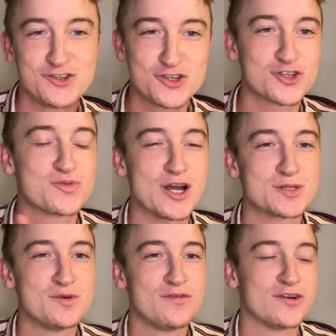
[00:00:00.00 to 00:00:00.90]
You should just watch
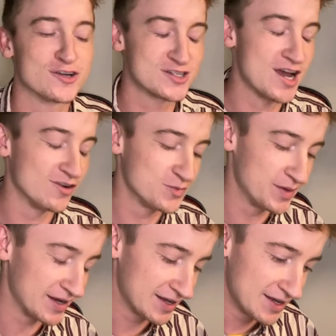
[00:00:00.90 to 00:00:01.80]
the movie for yourself.
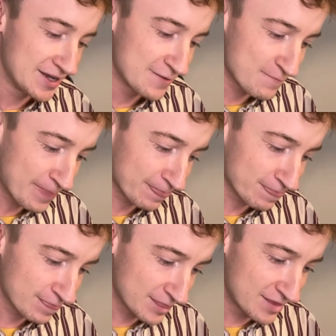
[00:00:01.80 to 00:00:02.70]
But
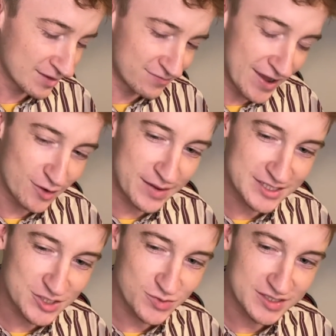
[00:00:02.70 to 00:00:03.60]
the, the final
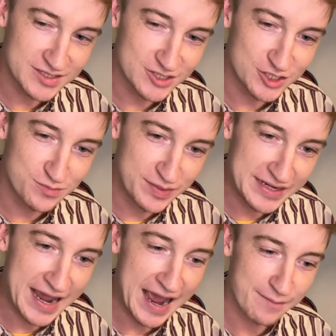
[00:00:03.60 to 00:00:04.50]
message was just be
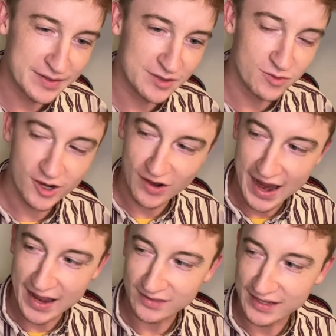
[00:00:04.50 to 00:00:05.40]
happy where you're
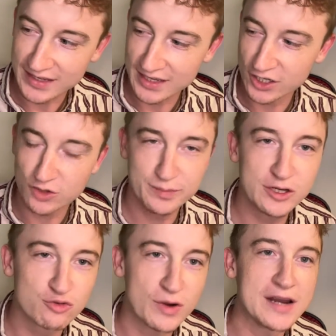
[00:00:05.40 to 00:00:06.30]
at. Like you be
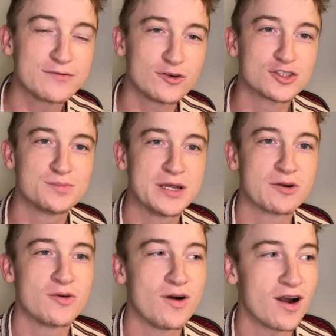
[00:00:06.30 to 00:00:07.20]
grateful to be where
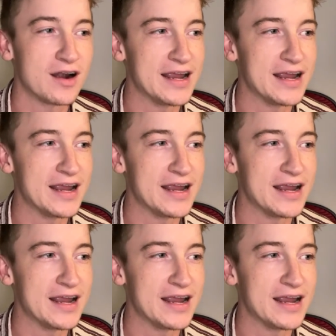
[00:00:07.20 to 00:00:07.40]
you are.